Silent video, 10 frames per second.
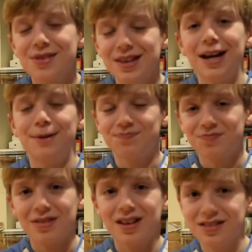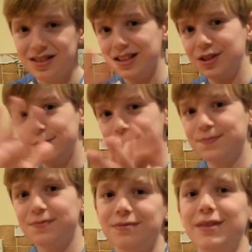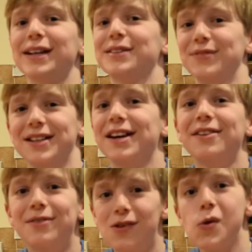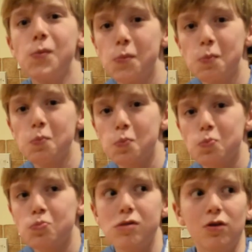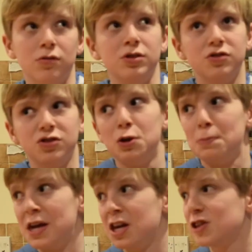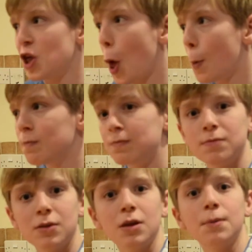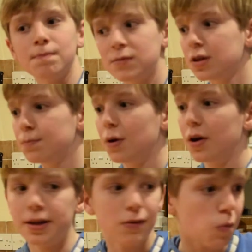yeah, see you next video. Oh, you'll see me. Goodbye.